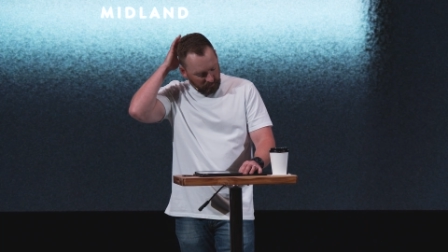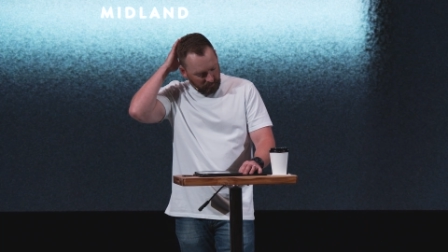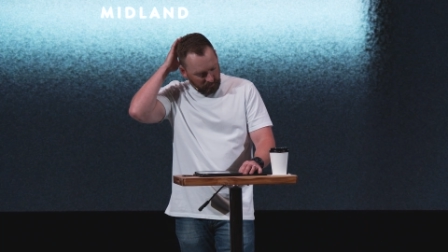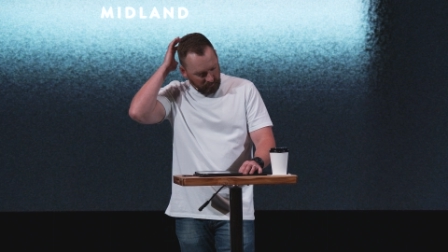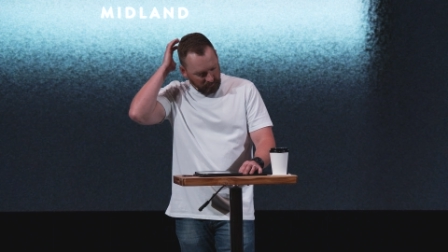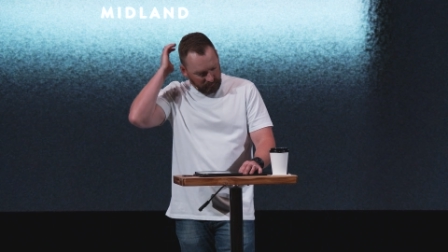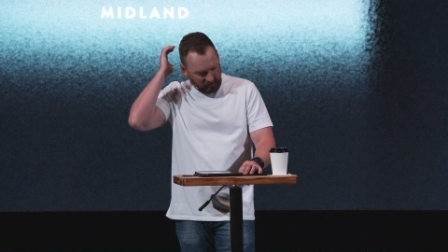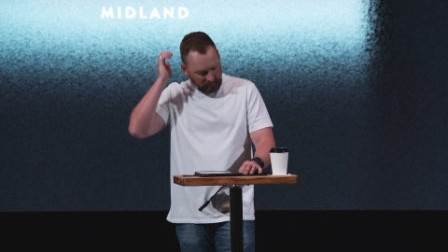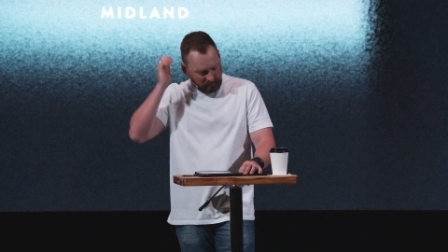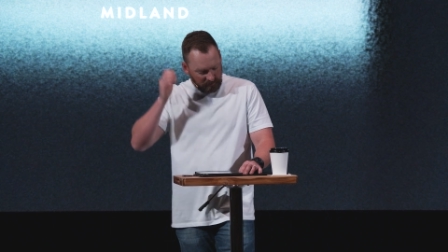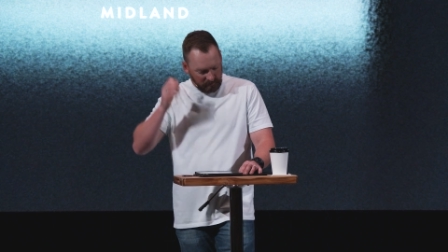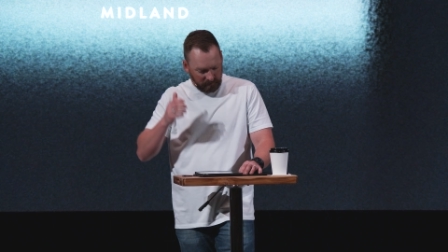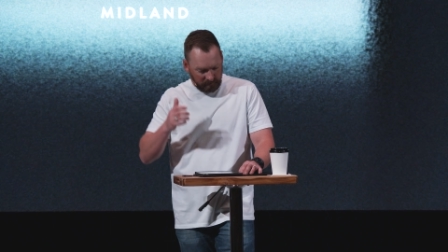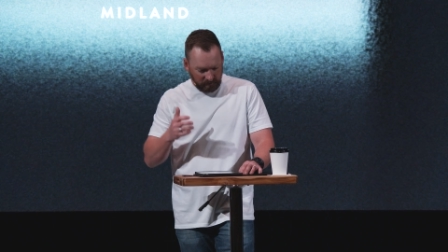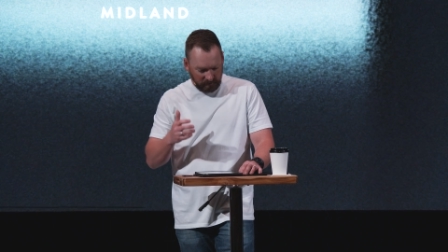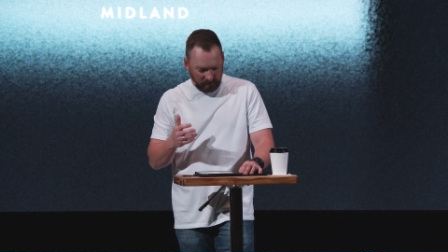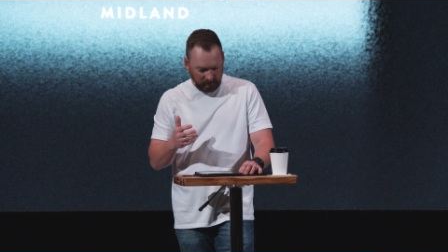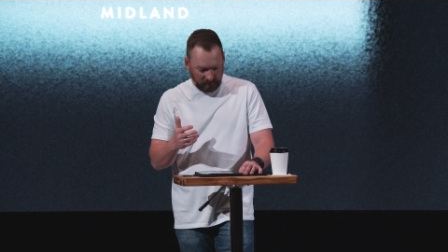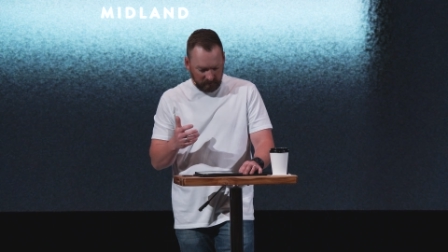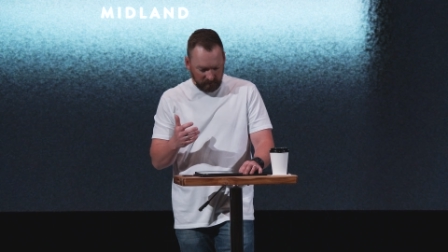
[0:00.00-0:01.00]
the things that
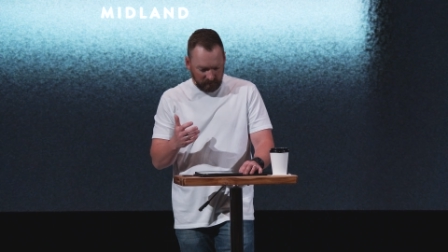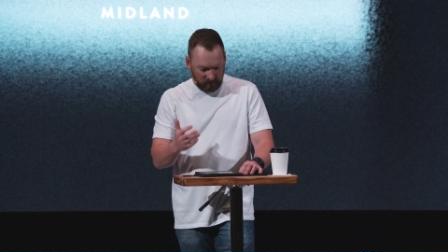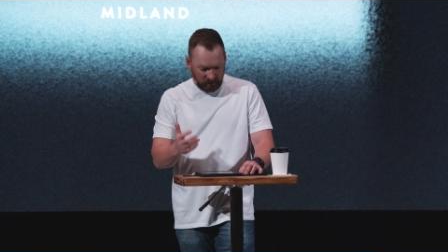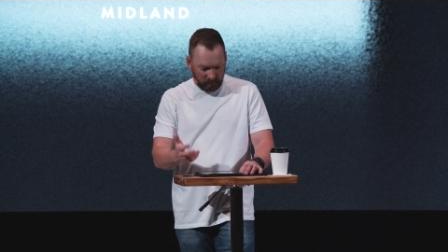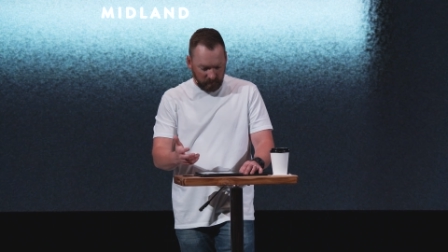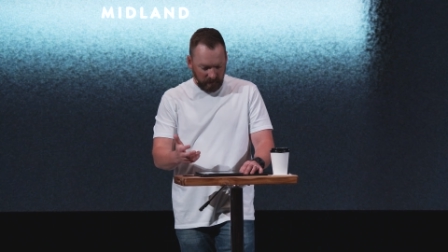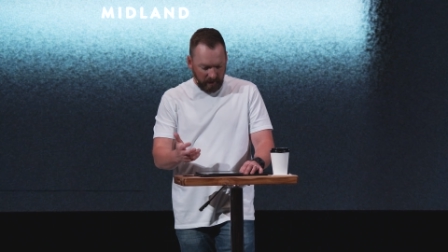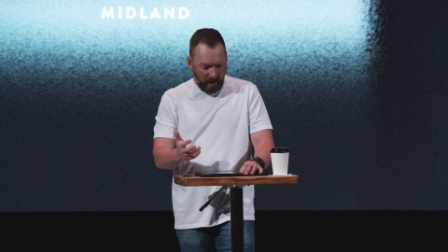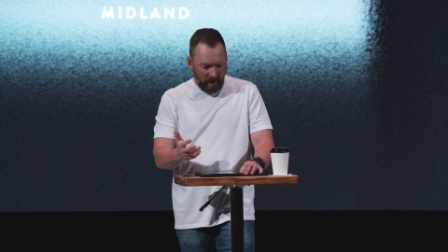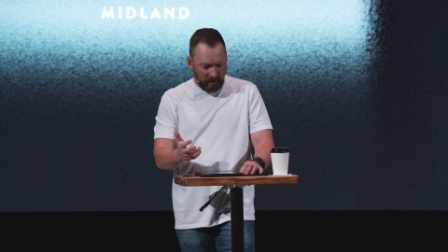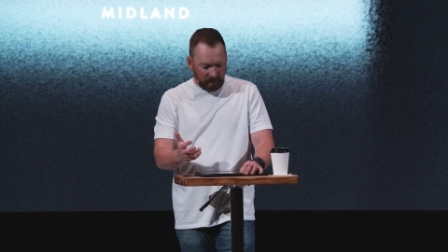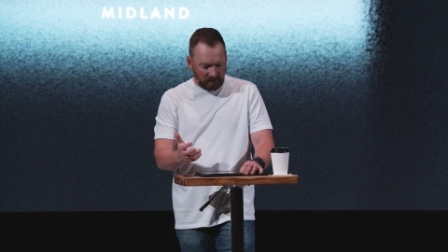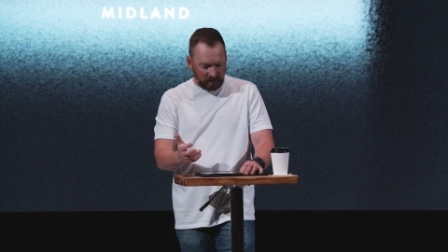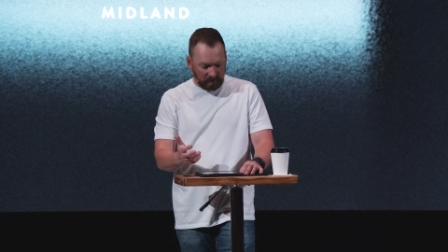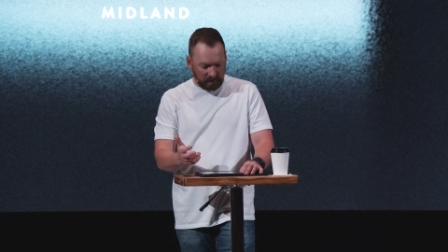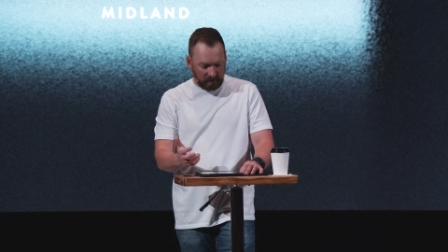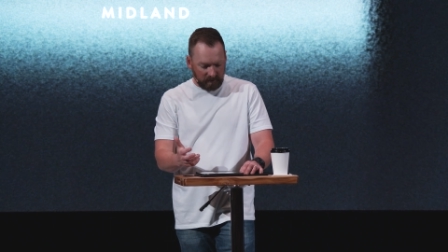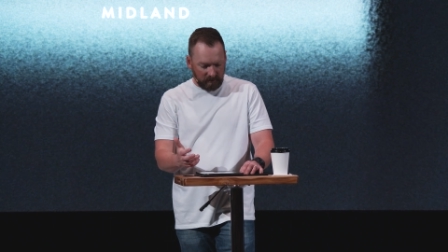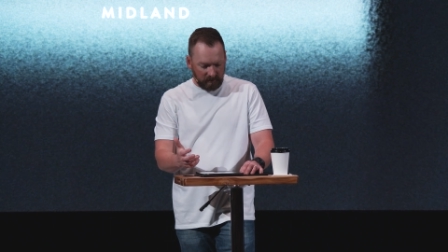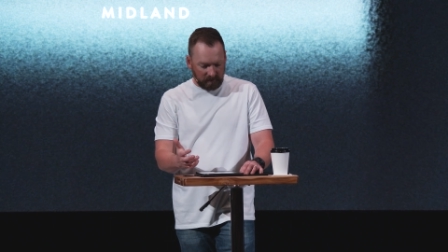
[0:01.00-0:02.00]
should be asked
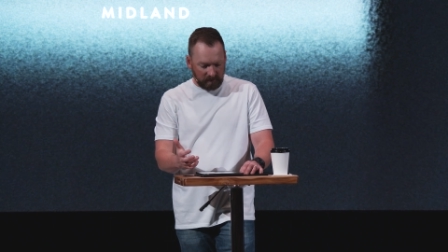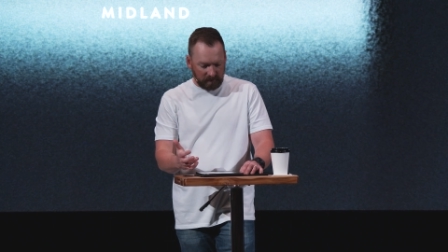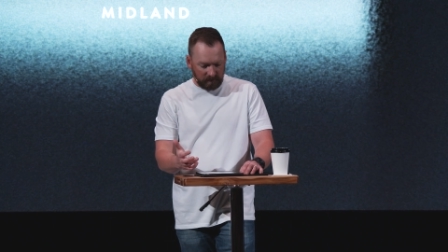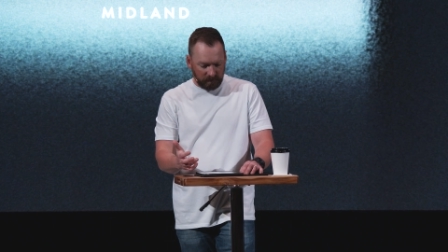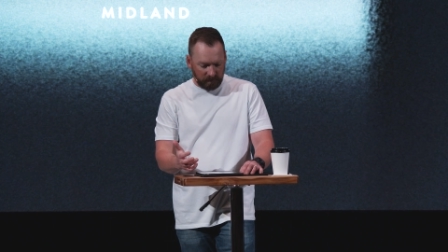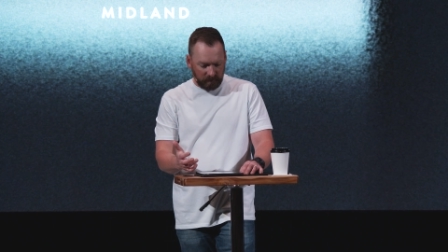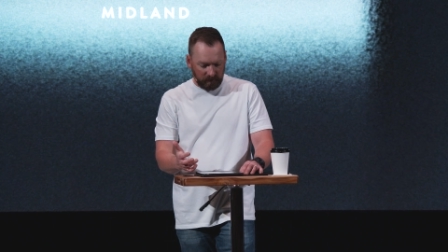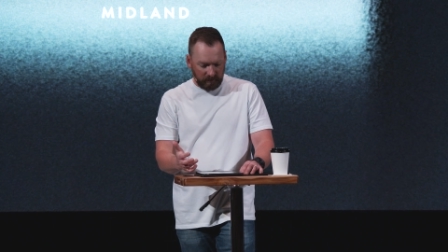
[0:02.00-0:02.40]
is this